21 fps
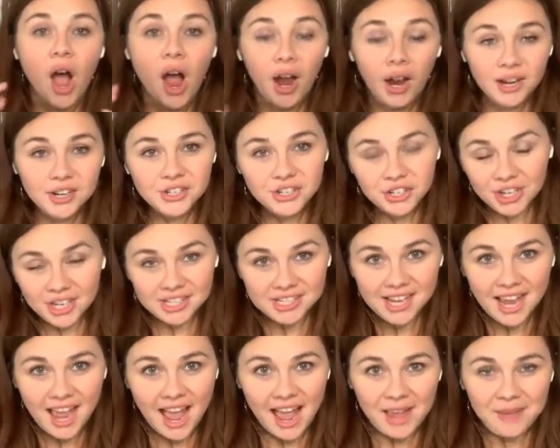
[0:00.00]
Our treat
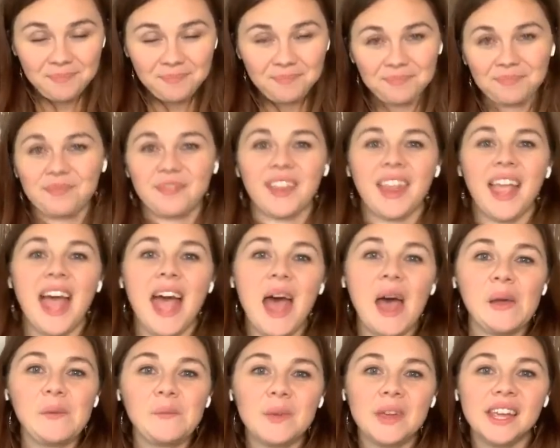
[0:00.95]
time
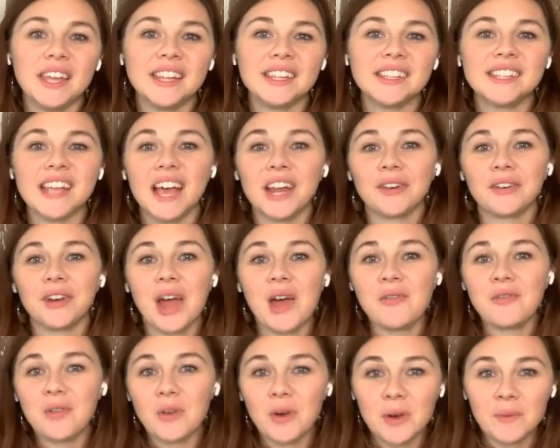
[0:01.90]
happens at
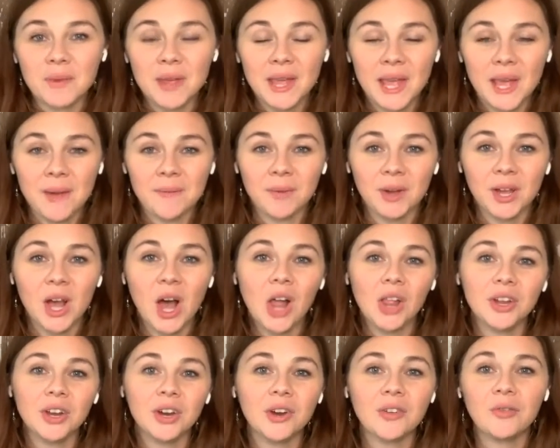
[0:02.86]
around 4 p.m. We
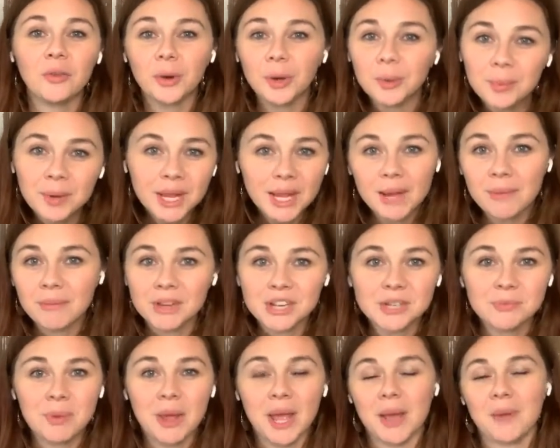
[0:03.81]
call it our 4
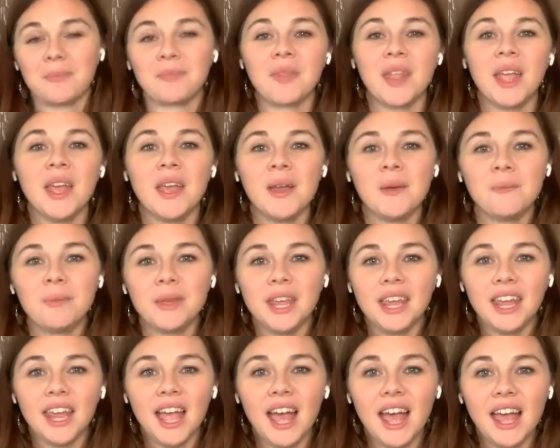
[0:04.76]
p.m.-ish Pam
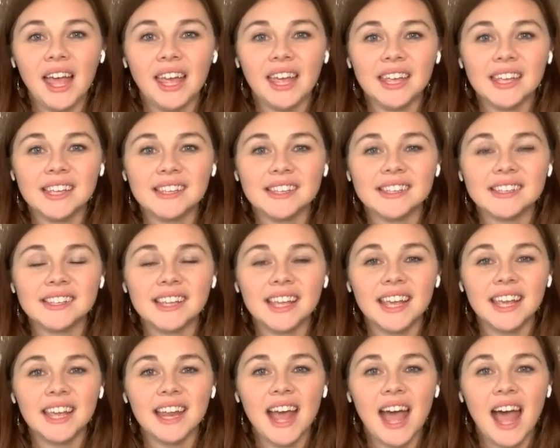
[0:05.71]
because
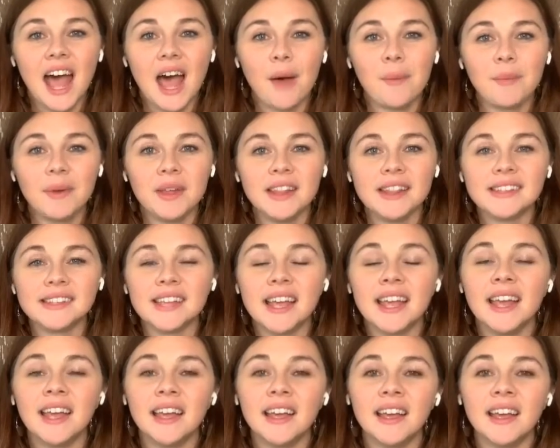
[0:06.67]
it happens
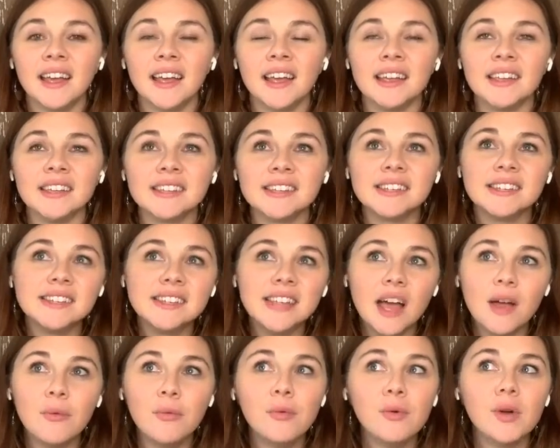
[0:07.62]

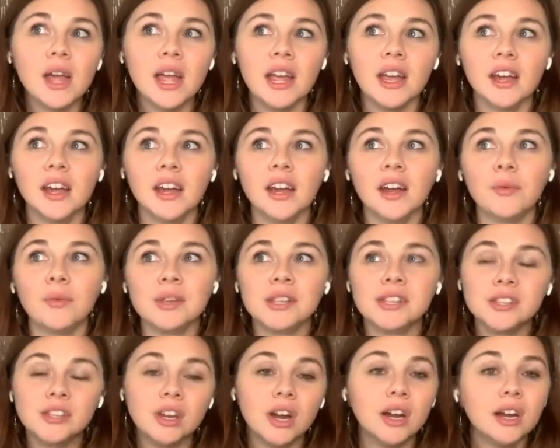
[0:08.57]
somewhere, we
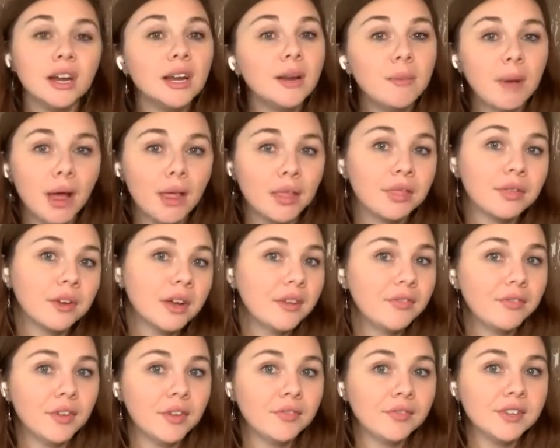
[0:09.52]
started about
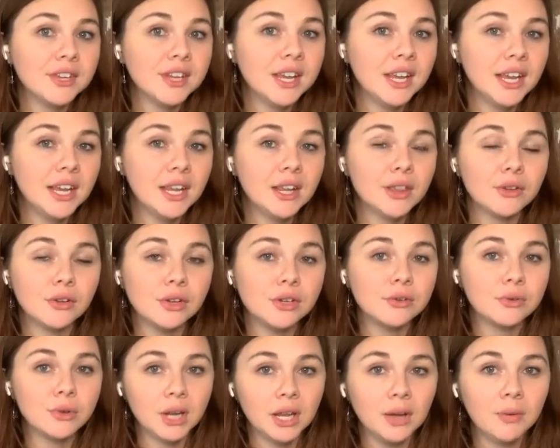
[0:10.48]
3:15,
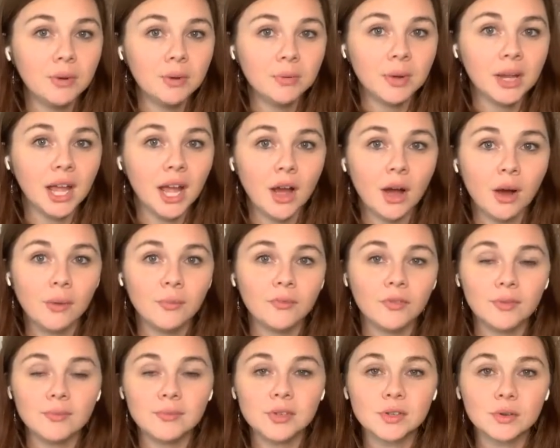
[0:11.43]
3:20 when we get home
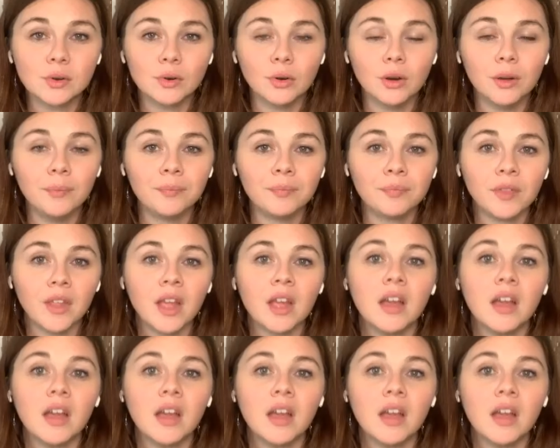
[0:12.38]
from school,